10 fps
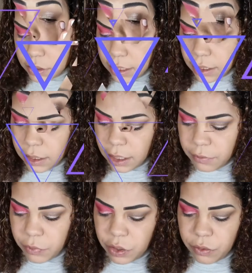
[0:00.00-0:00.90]
Then
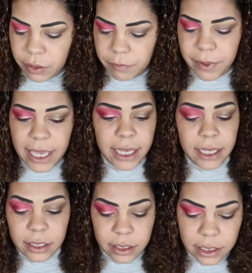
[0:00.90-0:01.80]
I'm going back
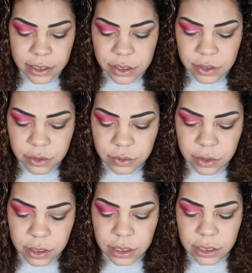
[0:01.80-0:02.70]
into
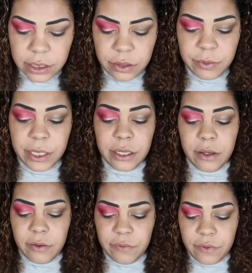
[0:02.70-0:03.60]
a little bit
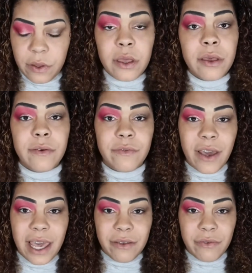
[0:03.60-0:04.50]
of
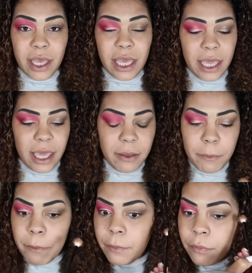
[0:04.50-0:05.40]
5
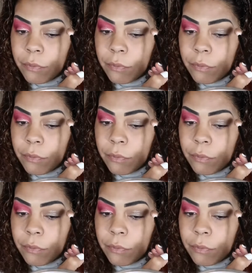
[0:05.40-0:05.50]
AM.